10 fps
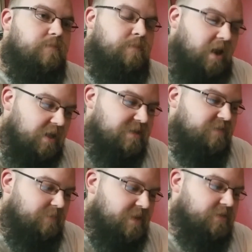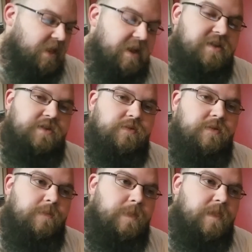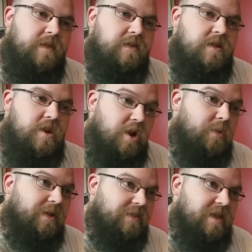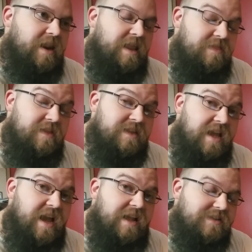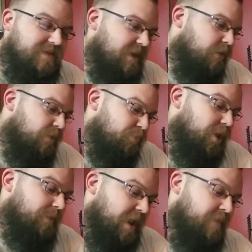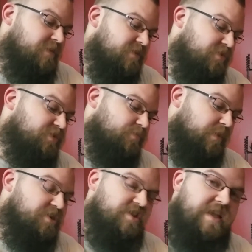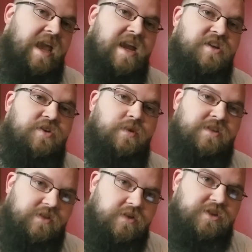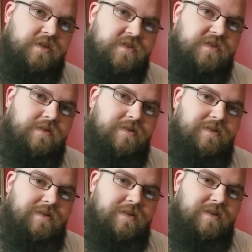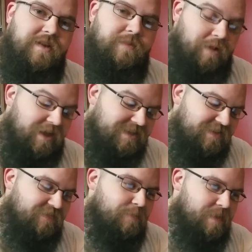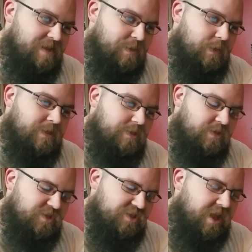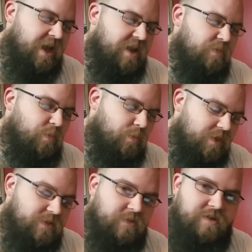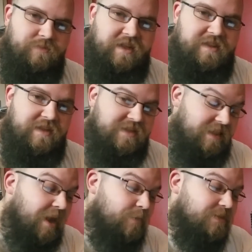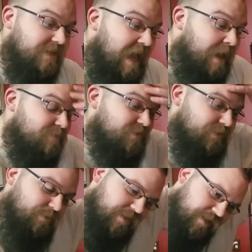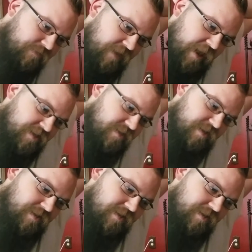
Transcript: Positive mental attitude. Knowing that in the task, I'll probably have to switch the A to assertions. Positive mental assertions. I will complete this. And that was absolutely a fact